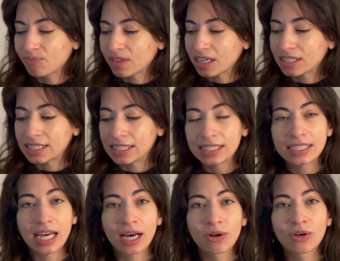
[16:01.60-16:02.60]
sit
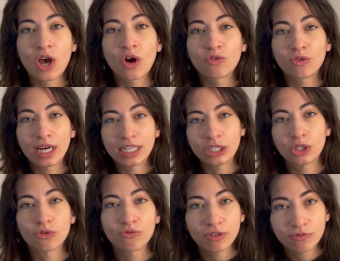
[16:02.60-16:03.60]
down, write
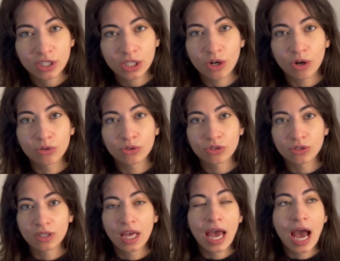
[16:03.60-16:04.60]
your 50
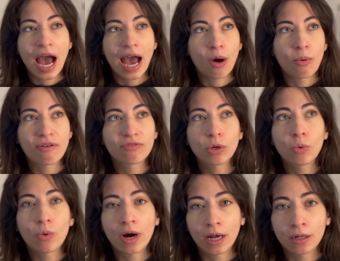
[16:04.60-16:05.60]
goals, however
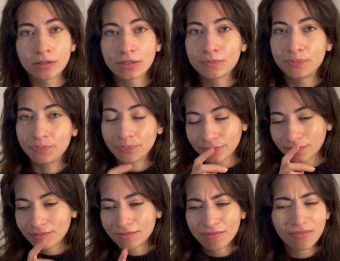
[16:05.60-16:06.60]
wild.
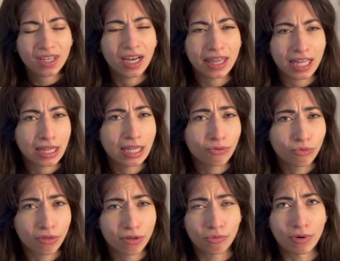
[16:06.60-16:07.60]
I think
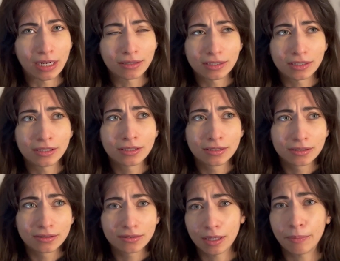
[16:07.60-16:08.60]
the wilder,
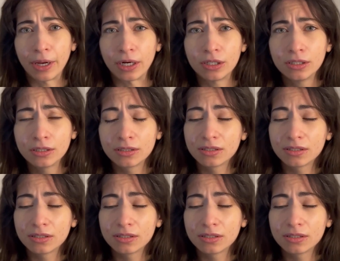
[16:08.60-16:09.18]
the better.